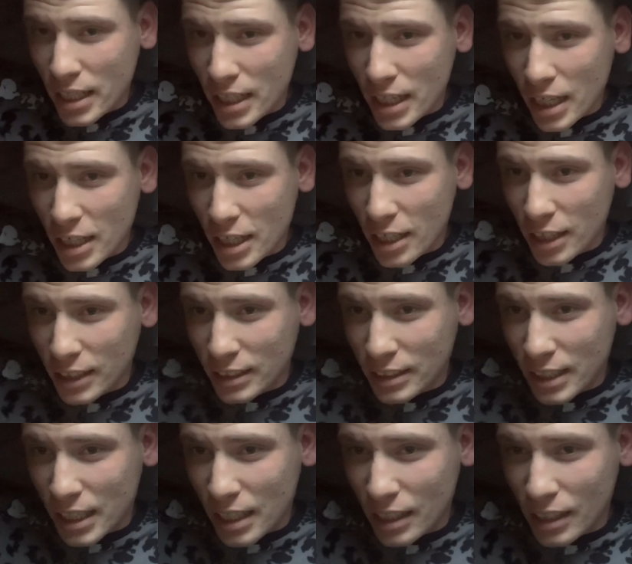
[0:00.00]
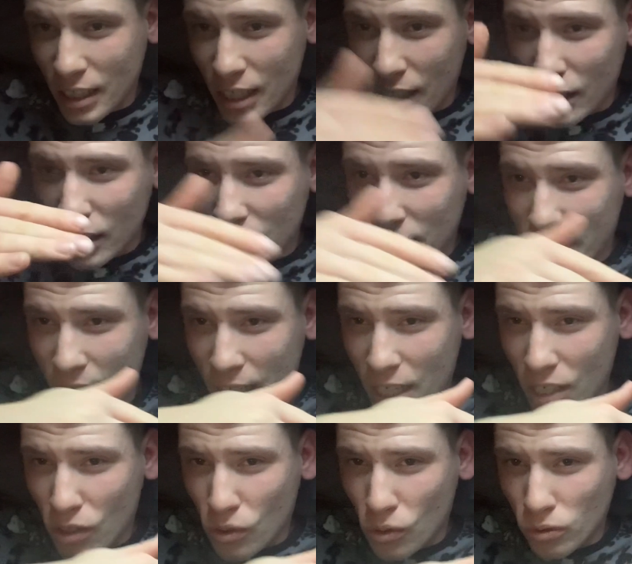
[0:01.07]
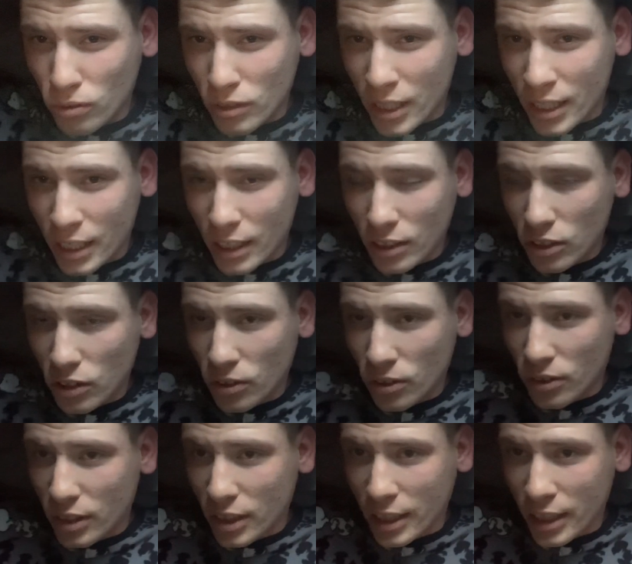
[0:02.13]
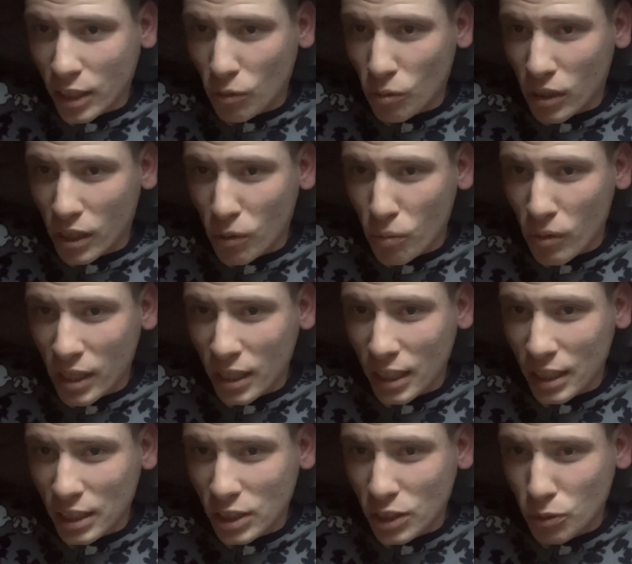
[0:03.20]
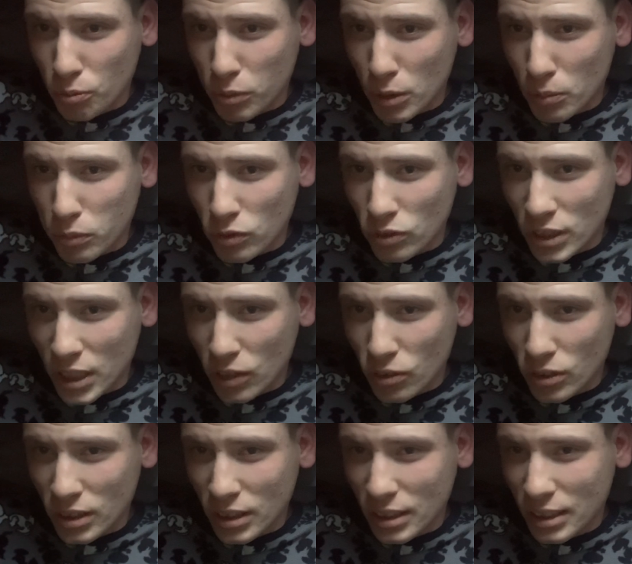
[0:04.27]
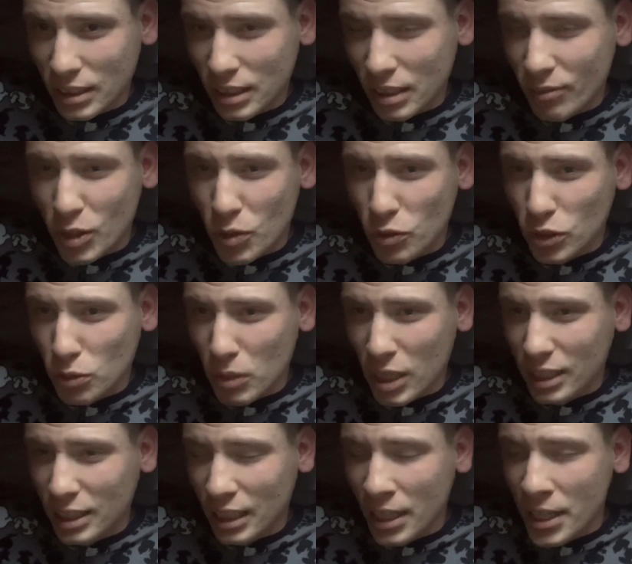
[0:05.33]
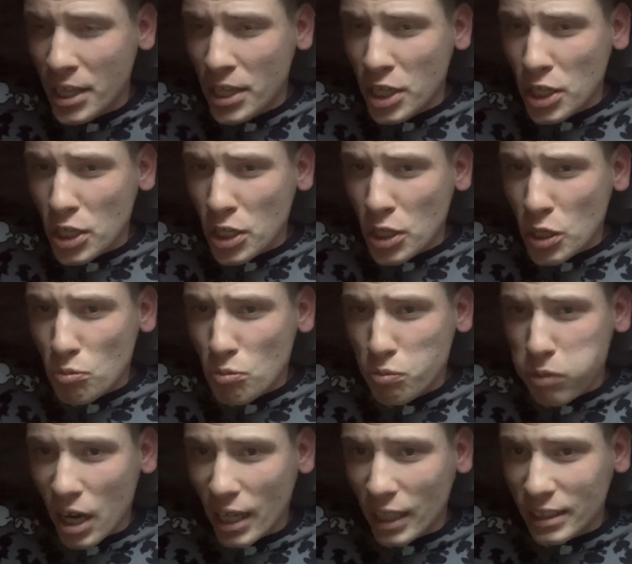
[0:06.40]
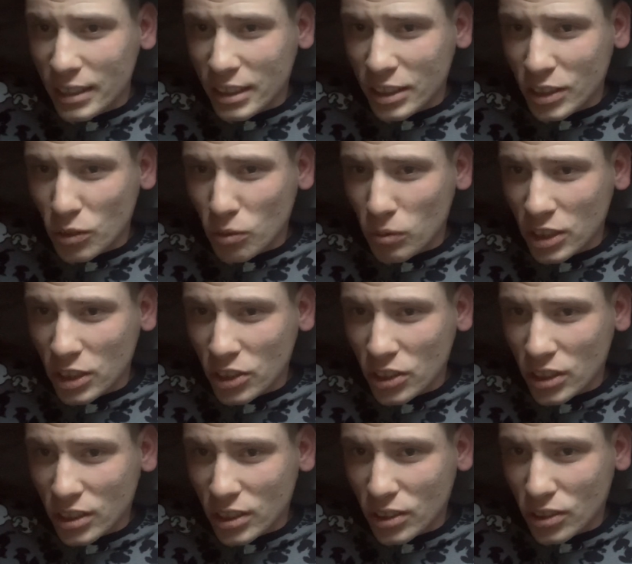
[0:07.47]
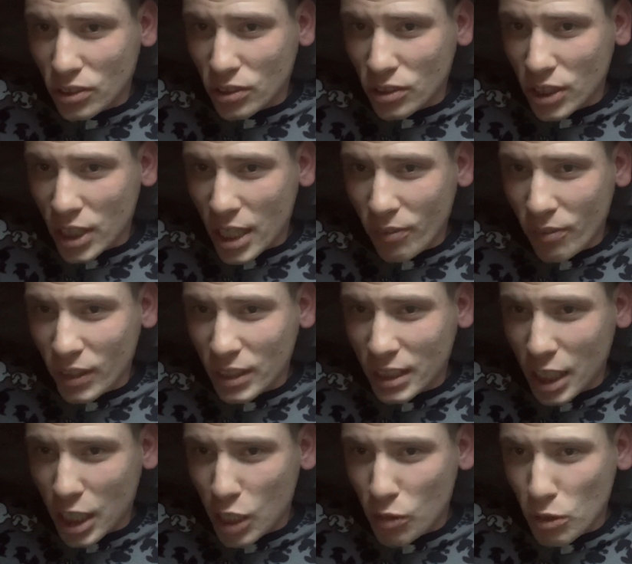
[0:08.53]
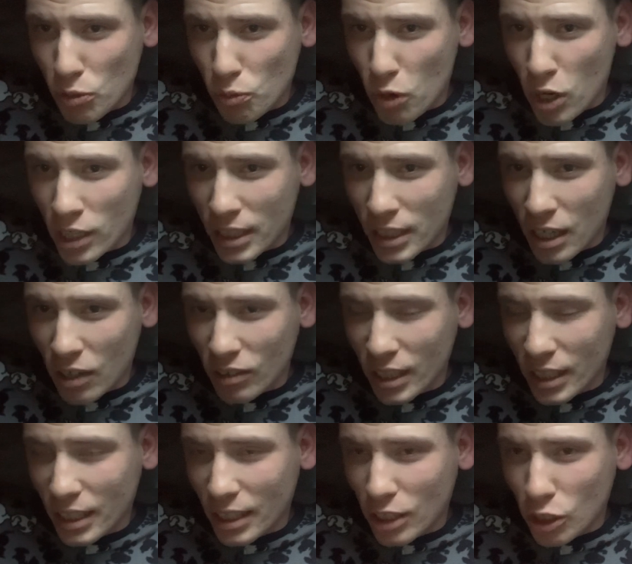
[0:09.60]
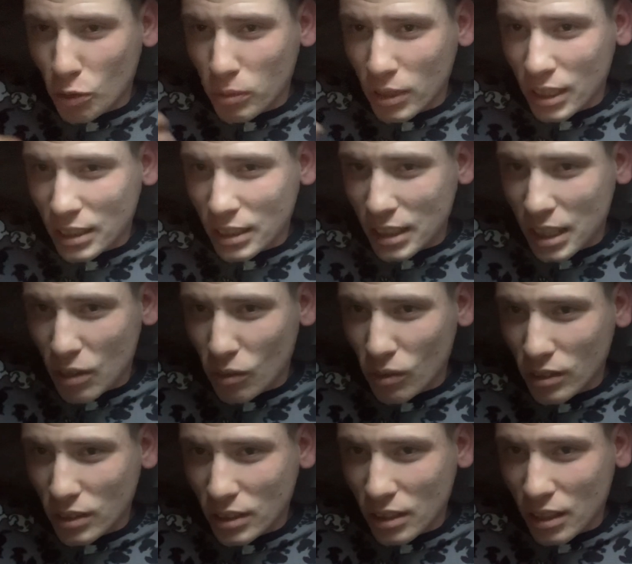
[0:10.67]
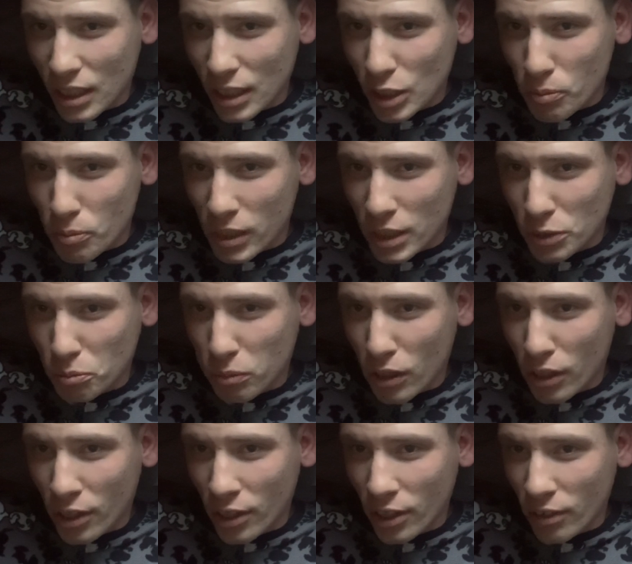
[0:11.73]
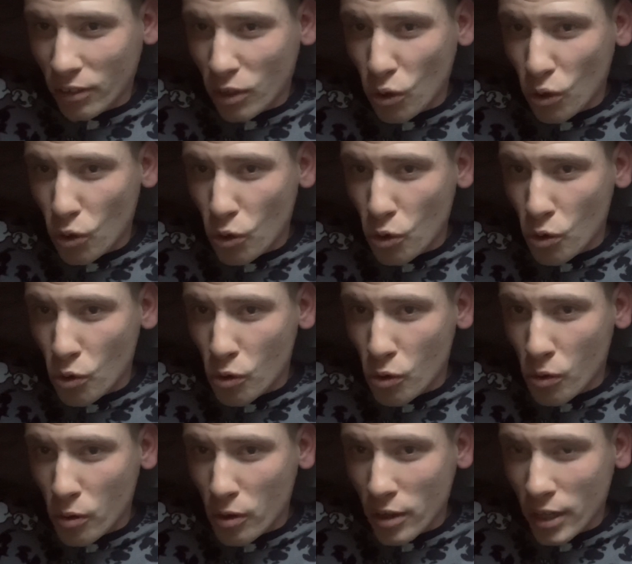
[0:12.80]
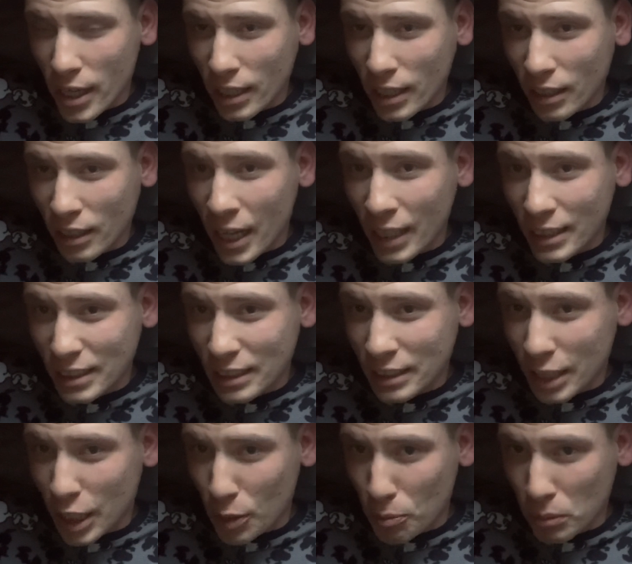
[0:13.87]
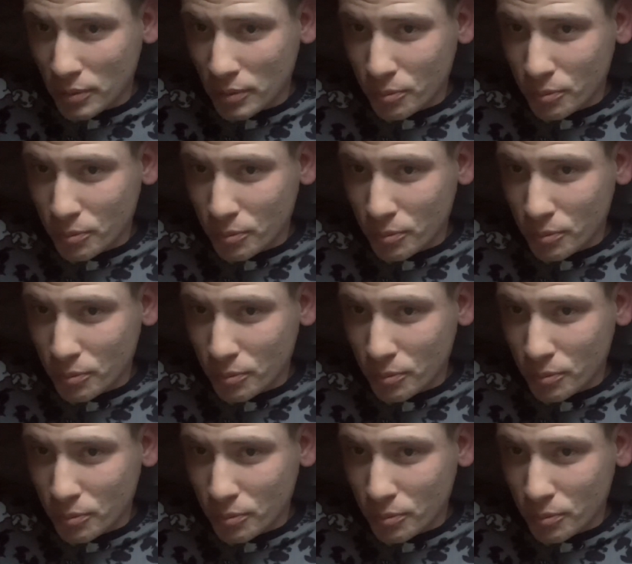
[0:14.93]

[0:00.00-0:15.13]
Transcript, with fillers: and then it had a downhill thing where it went into people's houses and stuff. It was amazing. But we just, every time we went down the hill, because that was like the best part of the whole landscape.